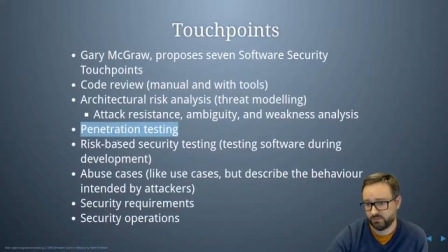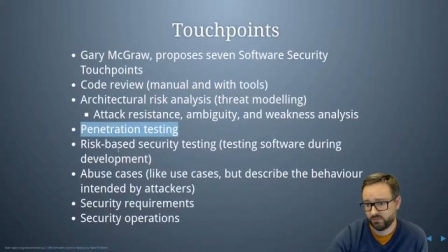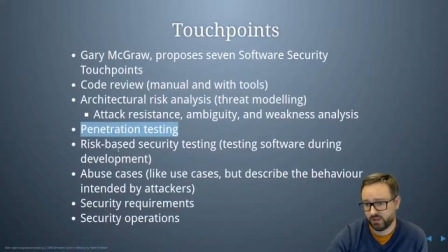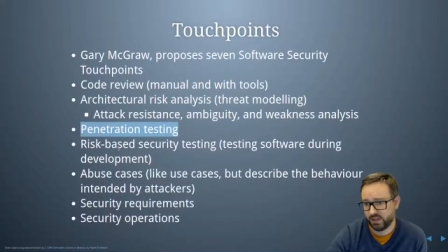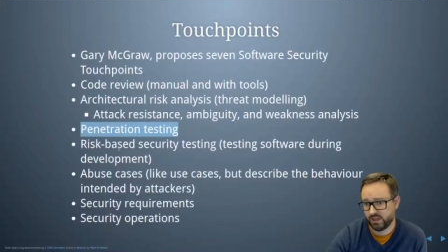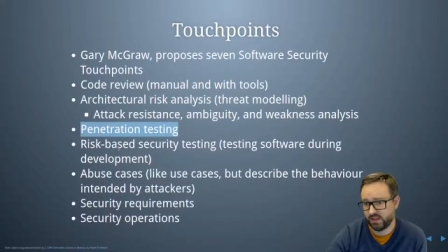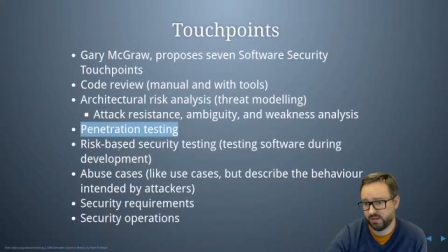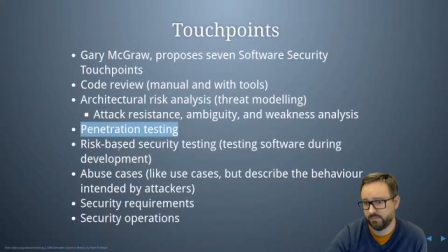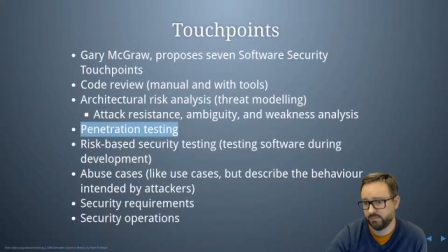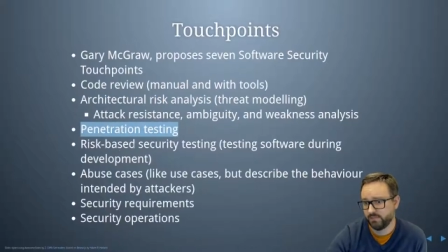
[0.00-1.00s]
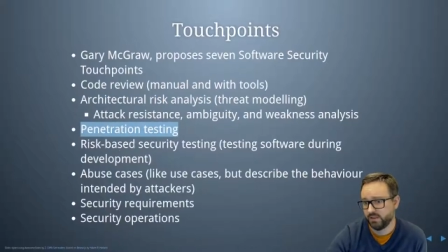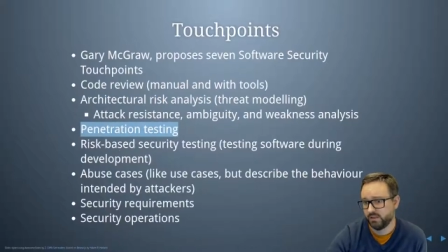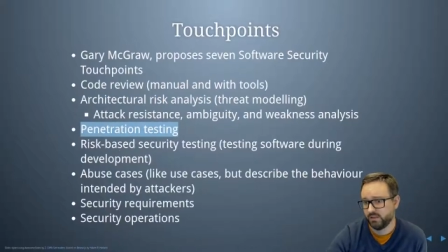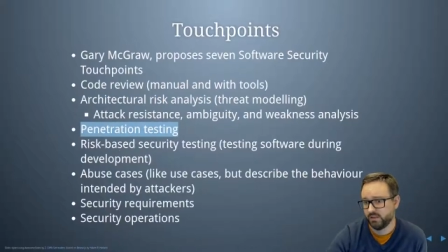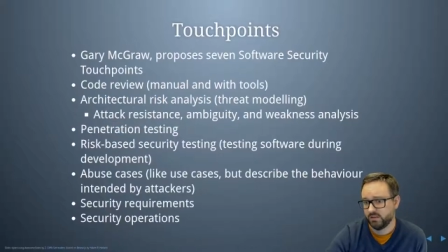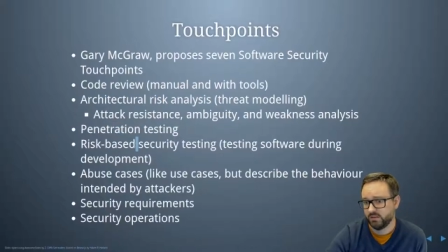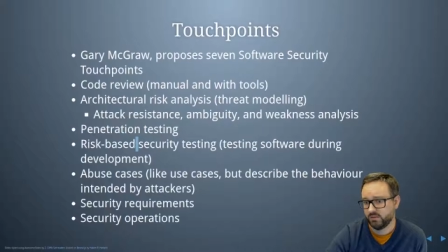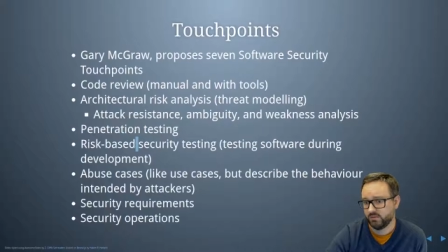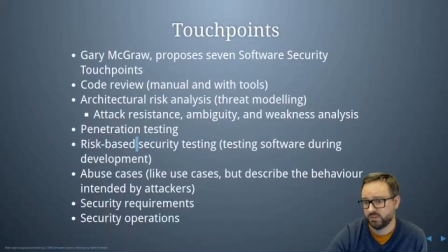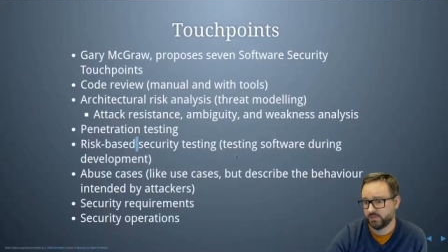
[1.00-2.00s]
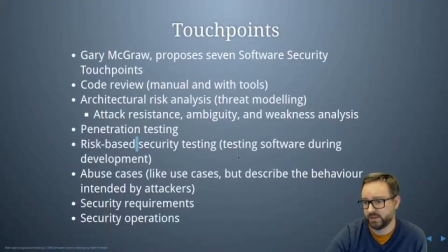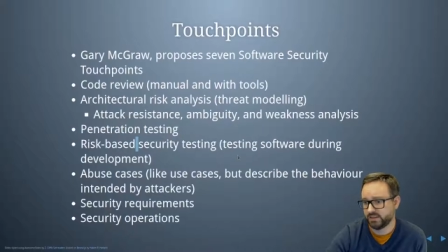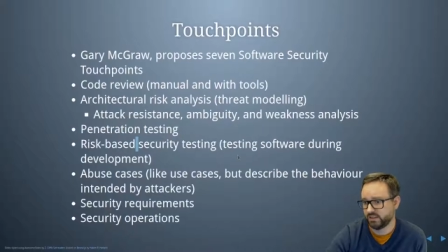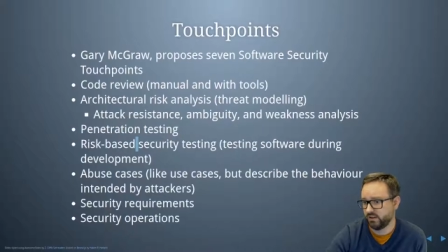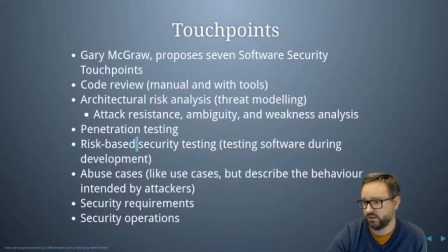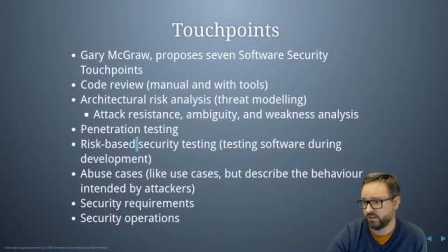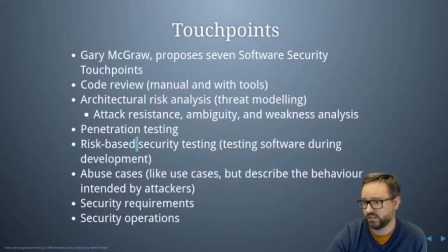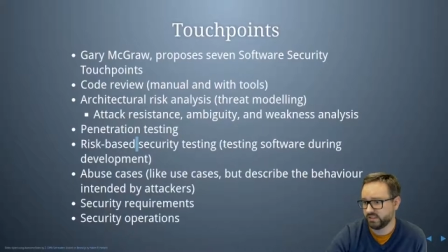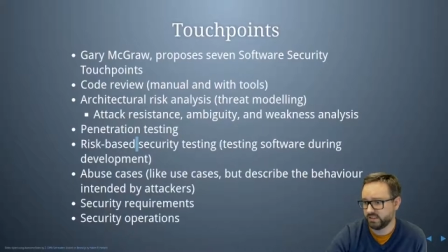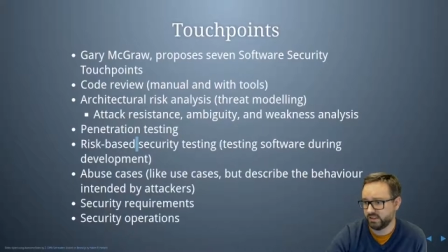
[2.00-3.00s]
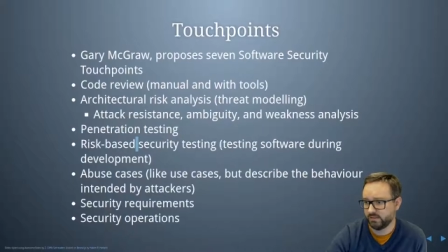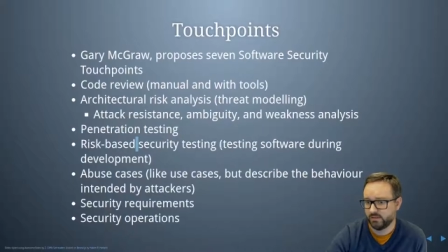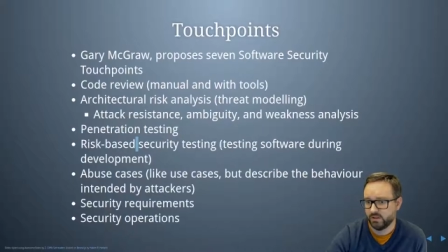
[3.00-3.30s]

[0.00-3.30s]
Um, risk-based security testing,